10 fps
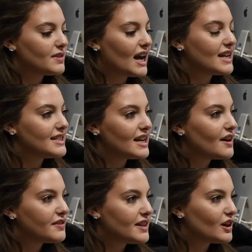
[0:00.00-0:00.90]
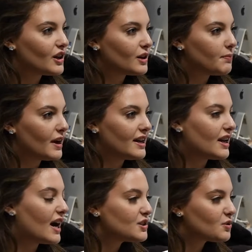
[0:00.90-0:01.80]
the idea of theater, but in
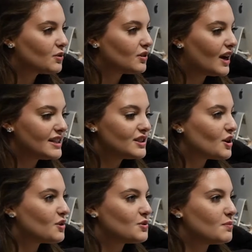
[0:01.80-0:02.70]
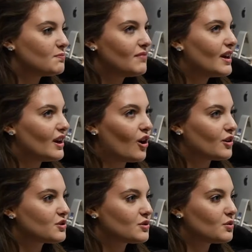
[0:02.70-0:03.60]
high school I didn't go to an
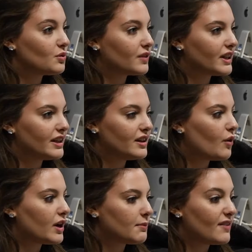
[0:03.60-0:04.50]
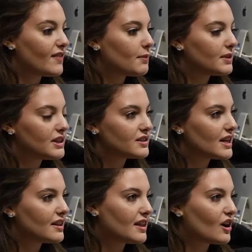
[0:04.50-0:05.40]
art school really. No one in my family does
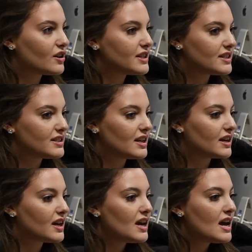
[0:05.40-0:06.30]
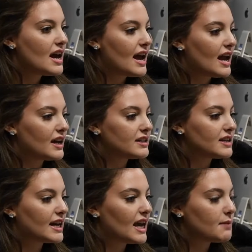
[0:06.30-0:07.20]
anything artistic, and
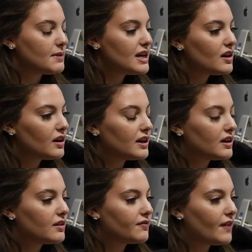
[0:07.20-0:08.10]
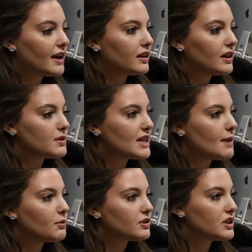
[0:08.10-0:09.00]
I came here and finally was
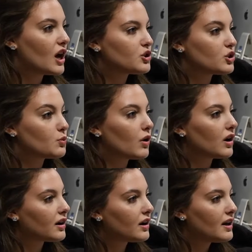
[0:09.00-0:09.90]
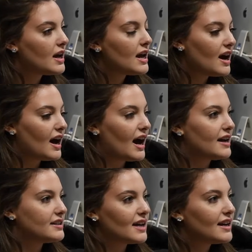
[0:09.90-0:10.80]
able to not just work.
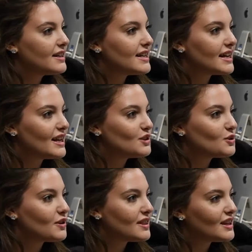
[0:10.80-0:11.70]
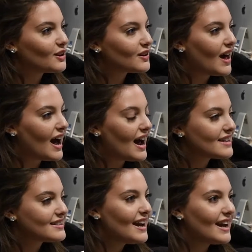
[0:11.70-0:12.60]
I decided to take an intro to theater
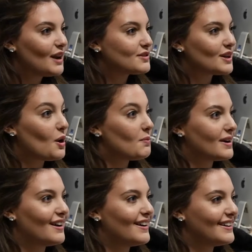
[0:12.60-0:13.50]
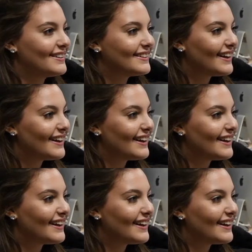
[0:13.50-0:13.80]
class, and I was like, oh my god,